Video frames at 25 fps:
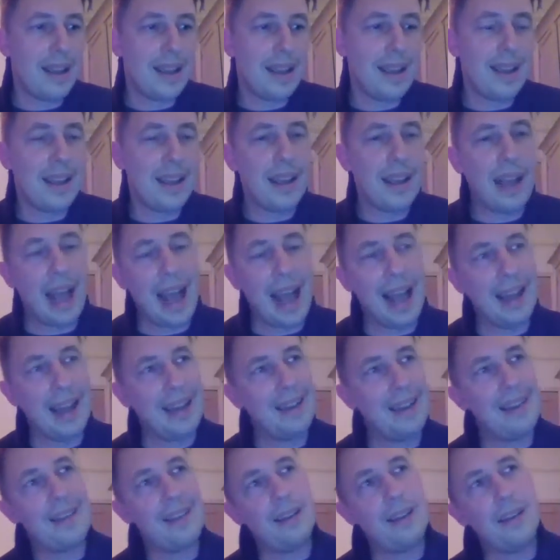
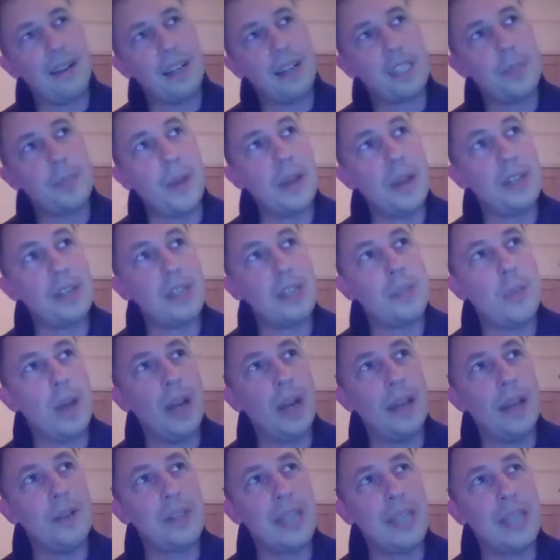I suppose as
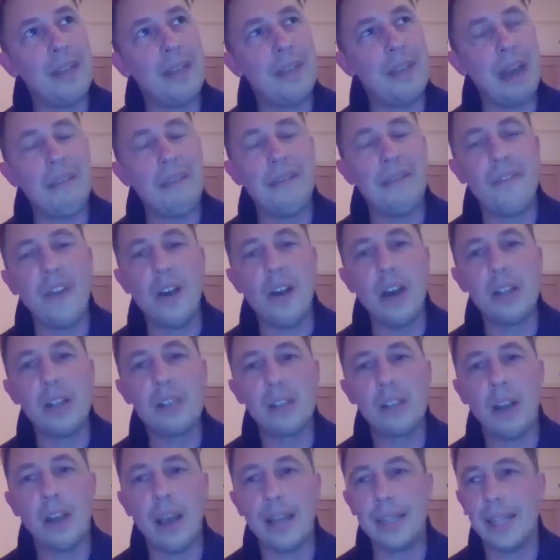well, it was that
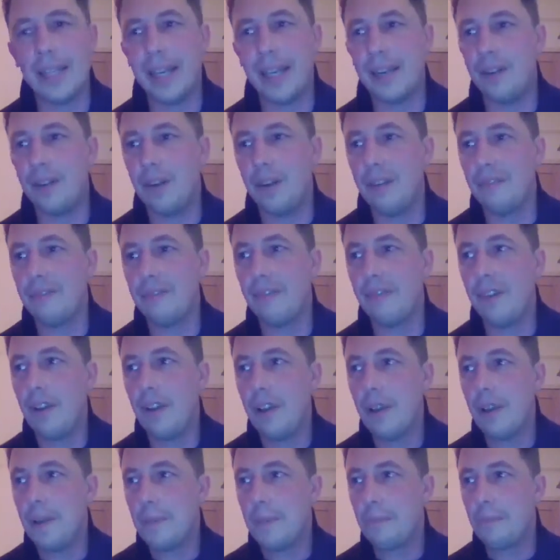first idea of
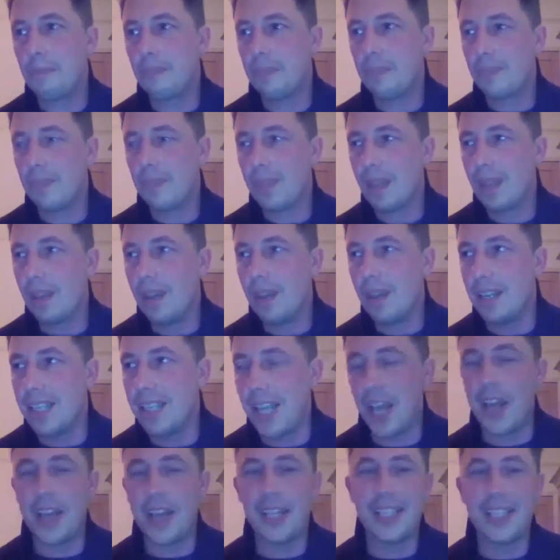
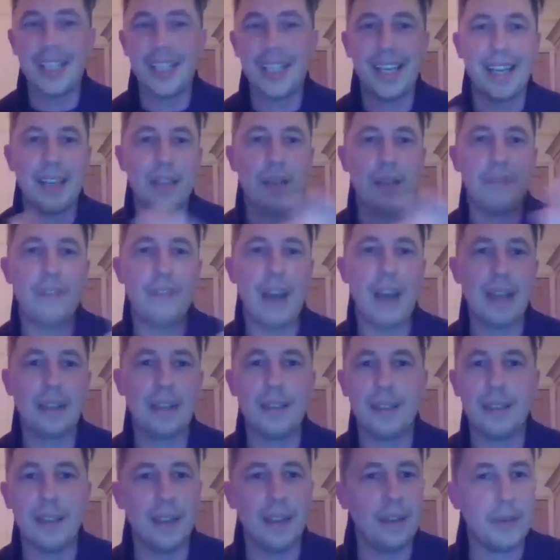eternity and the
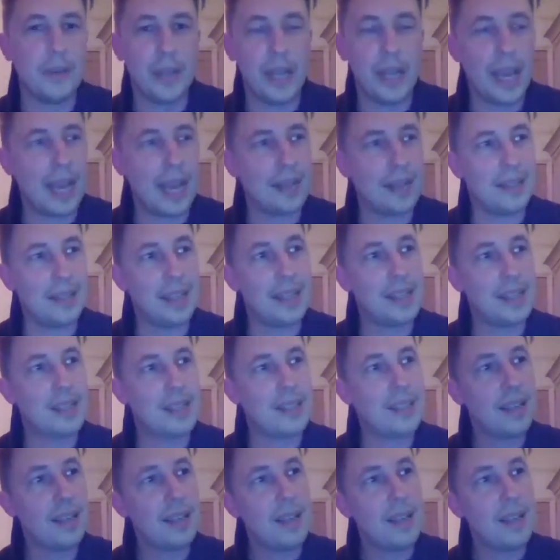fact that you had this